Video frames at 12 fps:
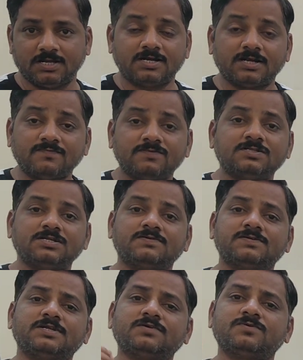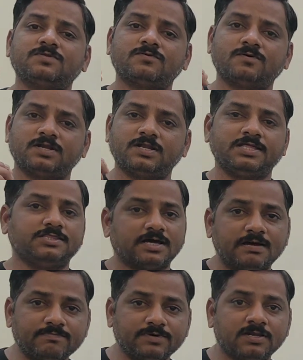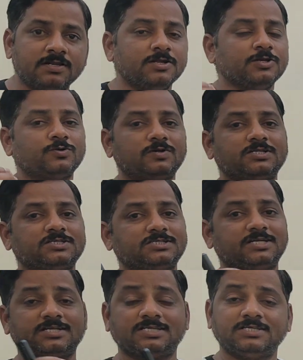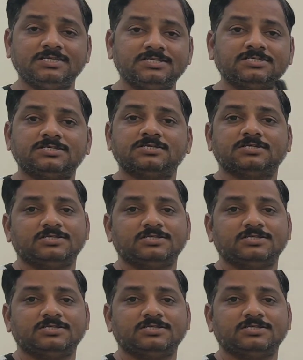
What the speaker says: and after that I will take one example to understand each